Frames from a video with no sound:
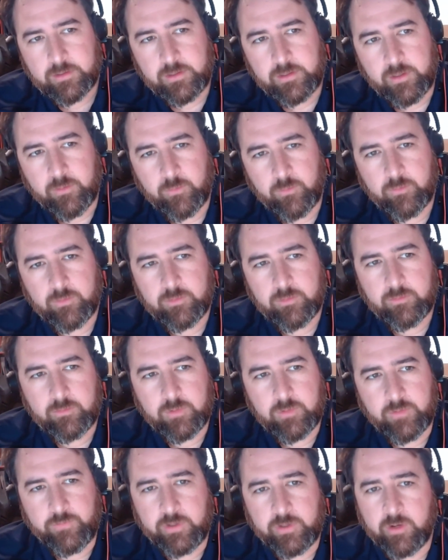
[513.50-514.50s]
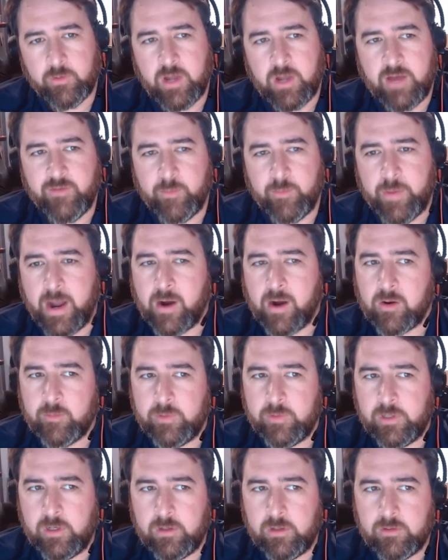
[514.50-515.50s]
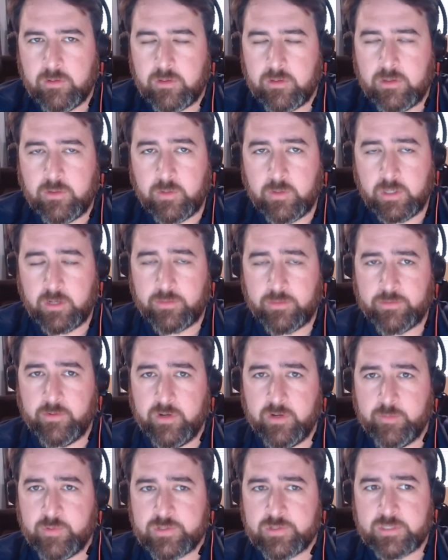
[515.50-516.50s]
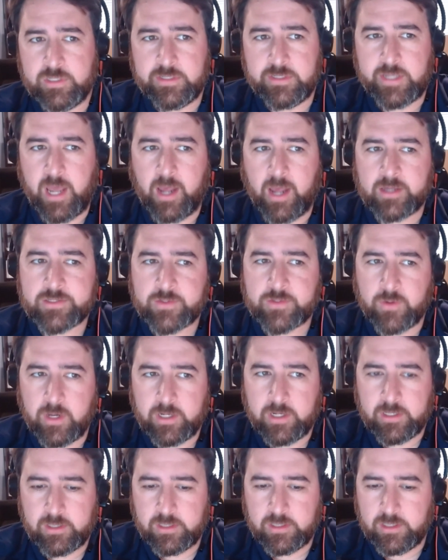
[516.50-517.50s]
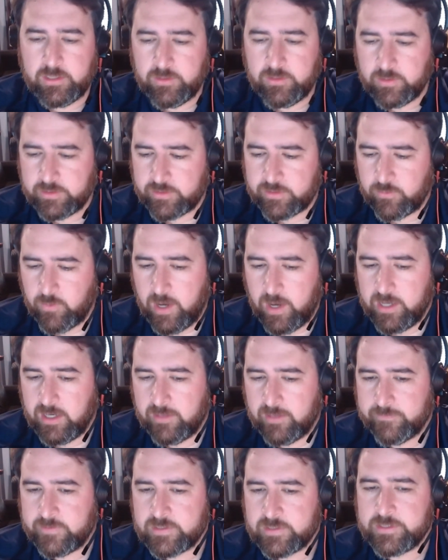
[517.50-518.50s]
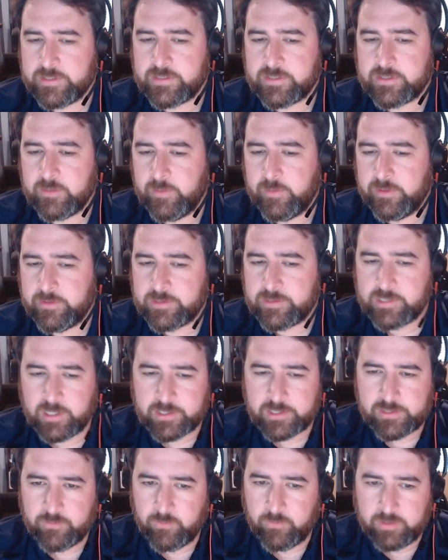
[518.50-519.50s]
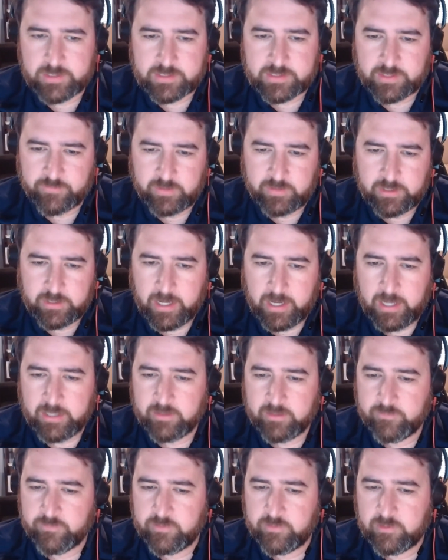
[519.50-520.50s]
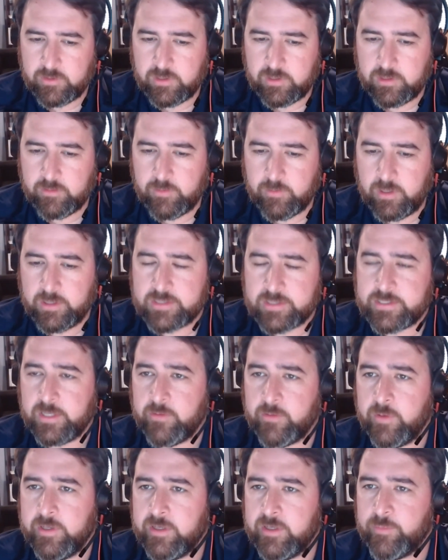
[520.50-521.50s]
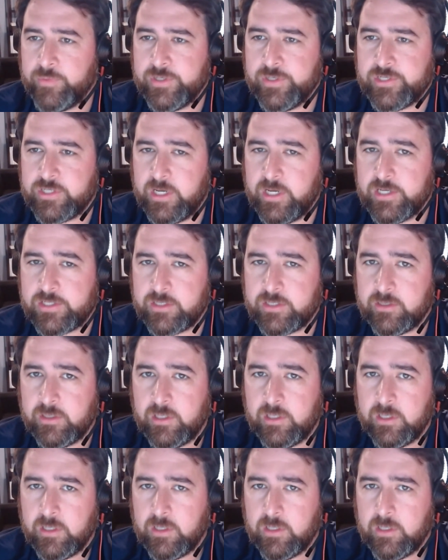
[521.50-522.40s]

You If you don't have a power bill, you get a 30% tax credit, and you get to write off the system under Section 179 of on accelerated depreciation.